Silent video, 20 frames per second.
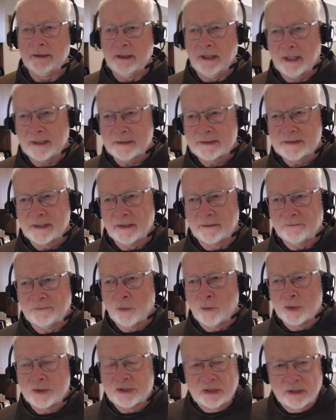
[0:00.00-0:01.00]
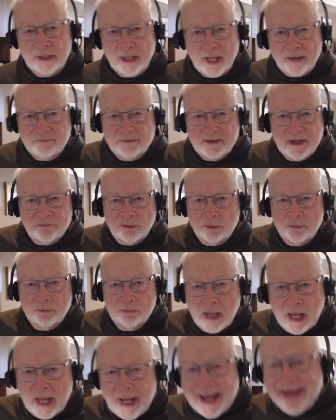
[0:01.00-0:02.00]
yes, unfortunately,
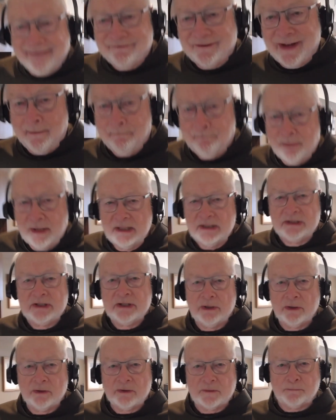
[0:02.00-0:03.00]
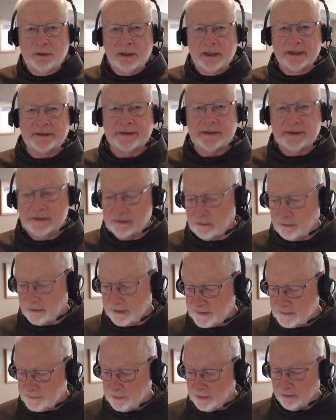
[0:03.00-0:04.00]
I have not been to those places or
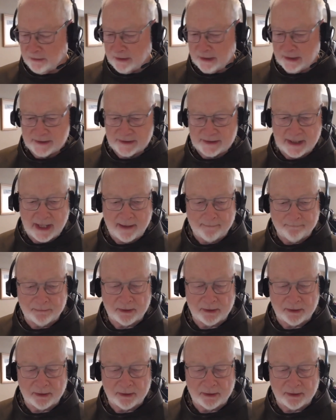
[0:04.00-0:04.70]
experienced that,